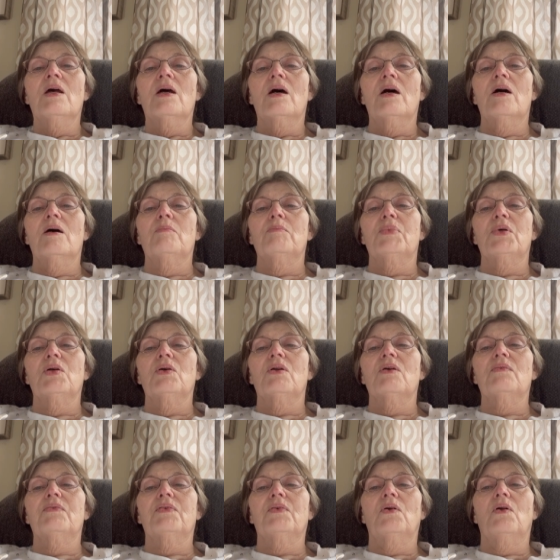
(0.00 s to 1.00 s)
a
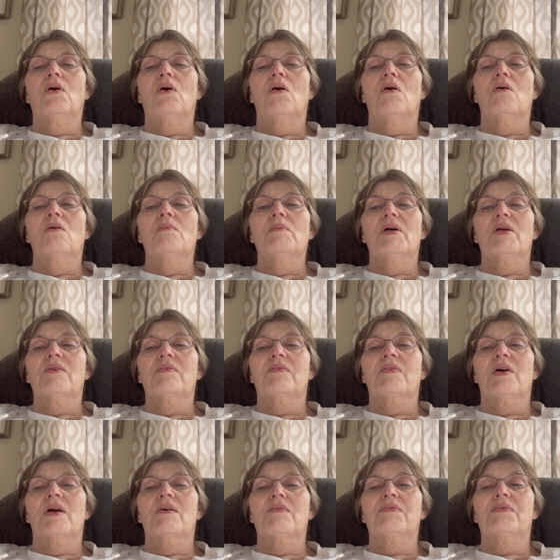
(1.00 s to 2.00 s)
beautiful home, and
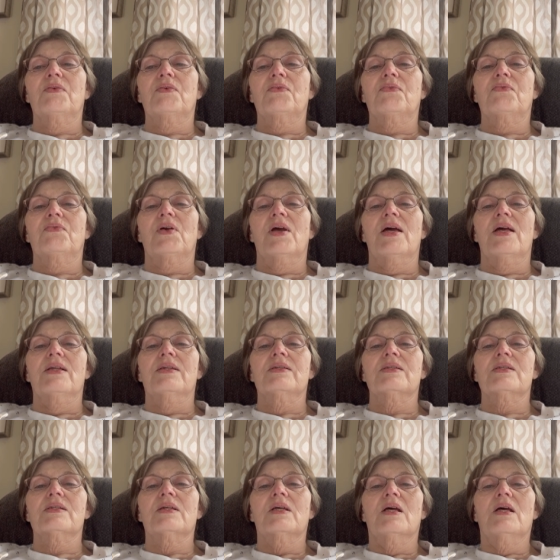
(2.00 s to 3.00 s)
faithful
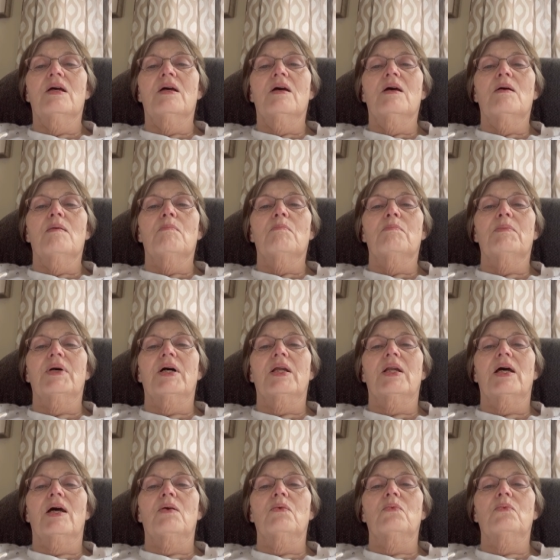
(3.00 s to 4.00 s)
friends. But
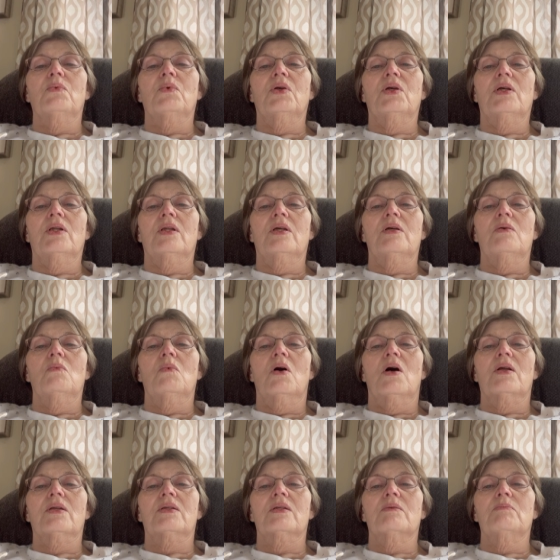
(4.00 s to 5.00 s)
I really
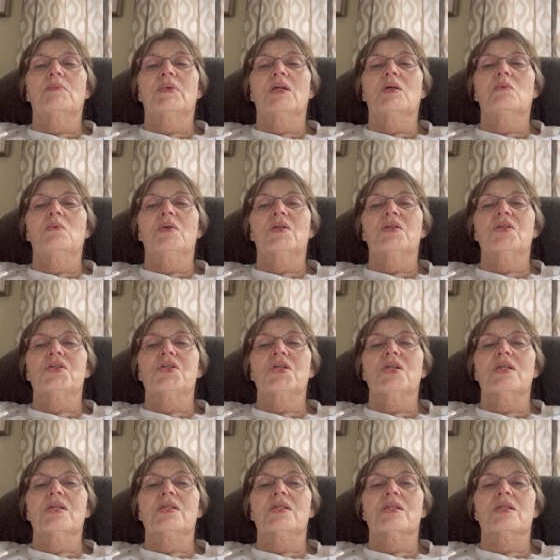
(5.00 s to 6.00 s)
want to be with
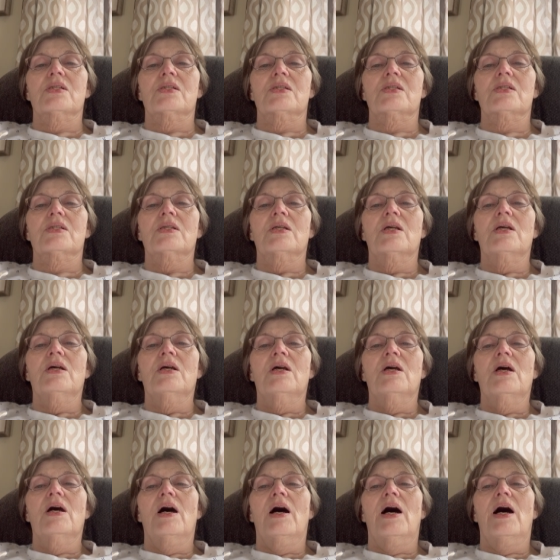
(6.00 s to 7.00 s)
Jesus.
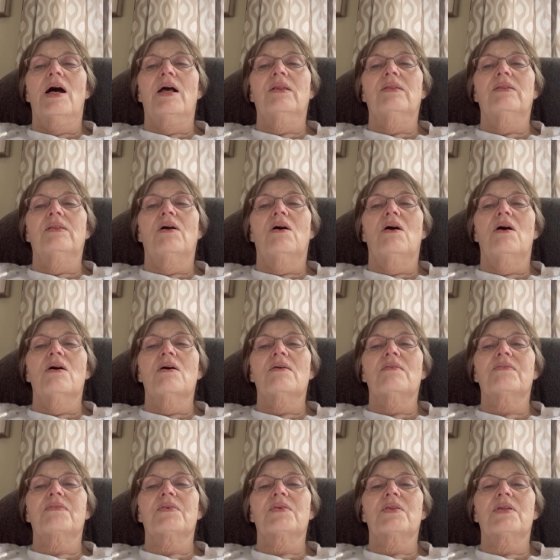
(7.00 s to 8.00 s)
I long
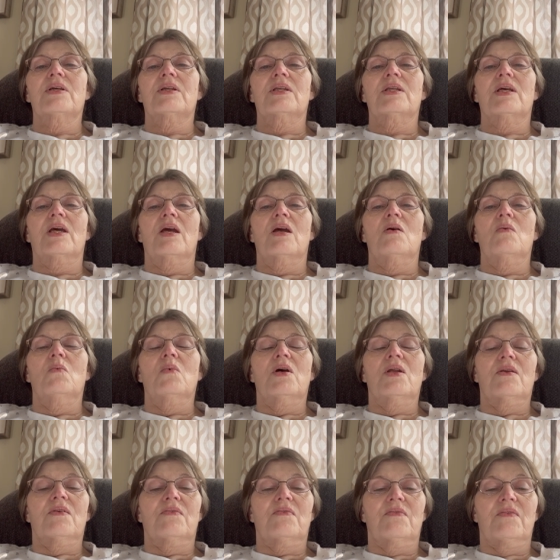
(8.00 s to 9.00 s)
for the day
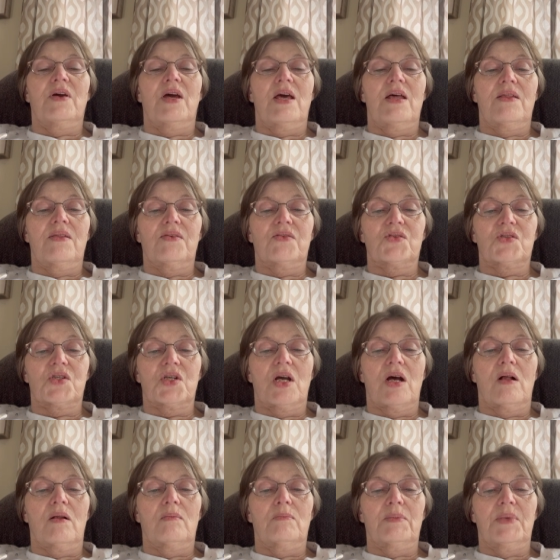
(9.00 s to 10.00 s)
when faith
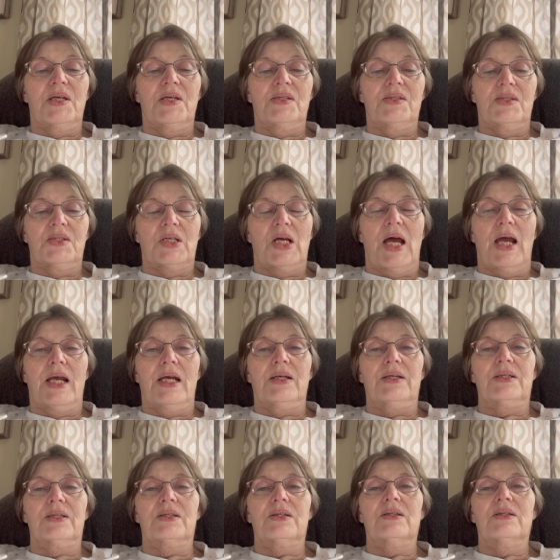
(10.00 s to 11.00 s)
shall be
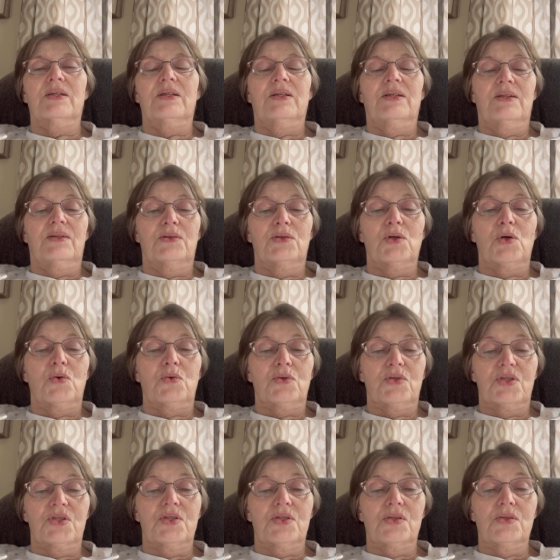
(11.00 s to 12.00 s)
sight.
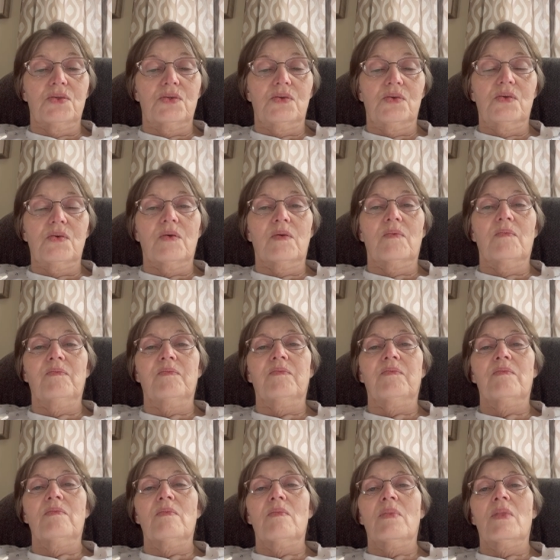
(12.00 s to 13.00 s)
Don't you?
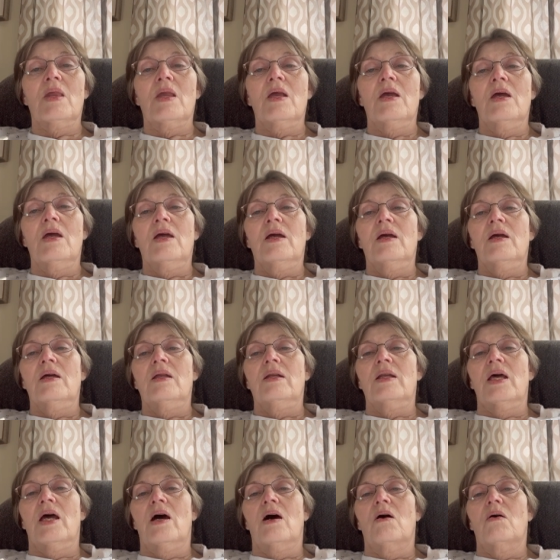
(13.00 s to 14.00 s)

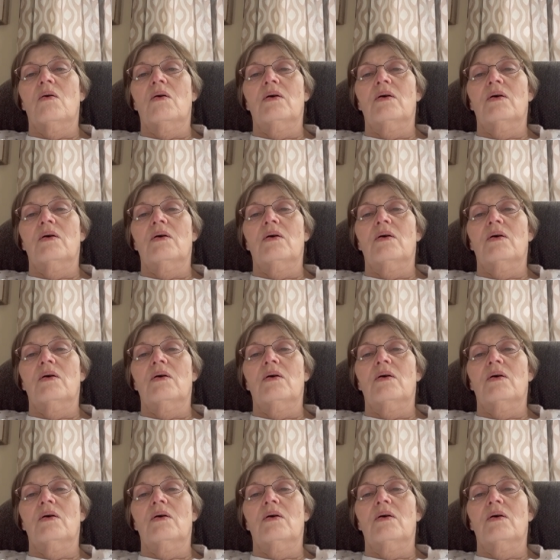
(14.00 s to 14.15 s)
Now,